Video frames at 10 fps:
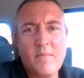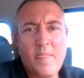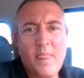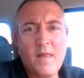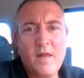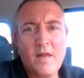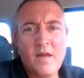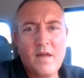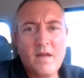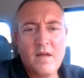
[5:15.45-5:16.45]

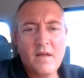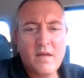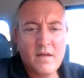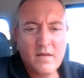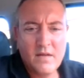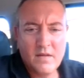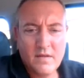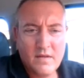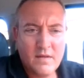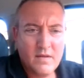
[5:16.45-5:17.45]

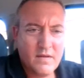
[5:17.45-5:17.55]
[no speech]